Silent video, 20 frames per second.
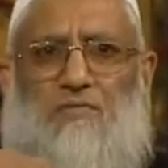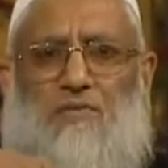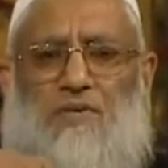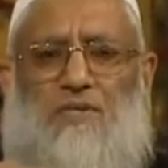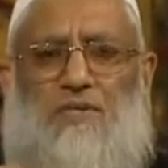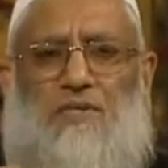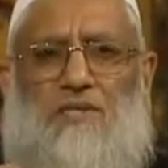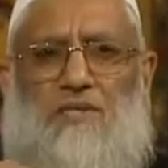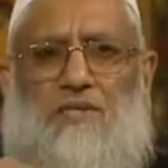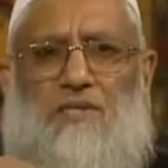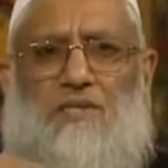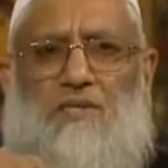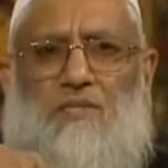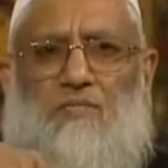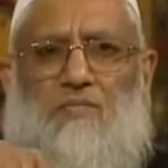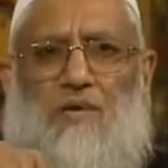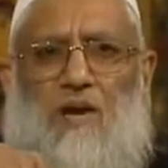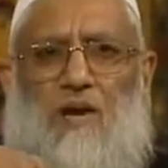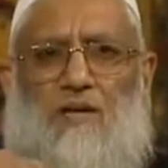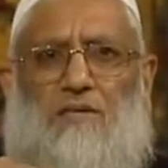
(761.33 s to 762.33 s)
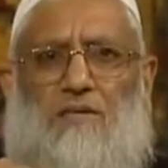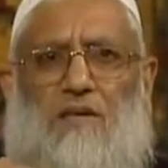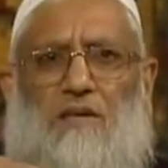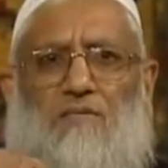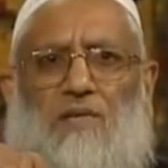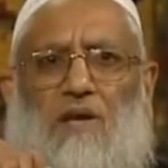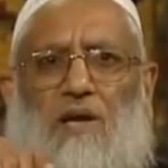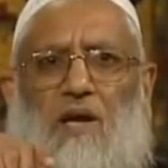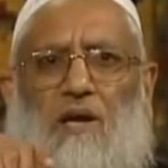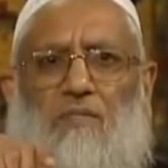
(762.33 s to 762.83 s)
which is the branch
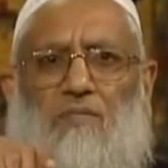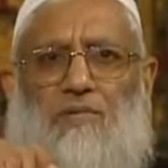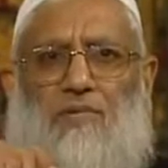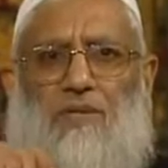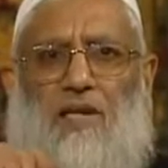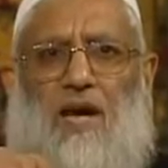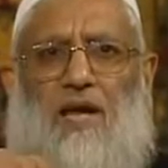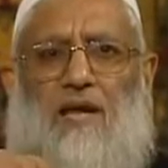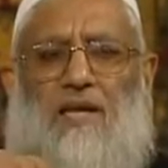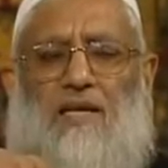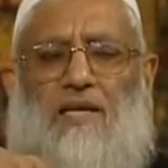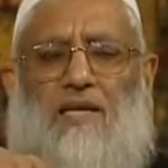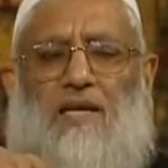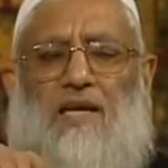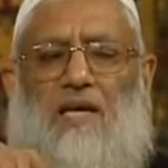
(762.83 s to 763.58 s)
of Al-Amthal.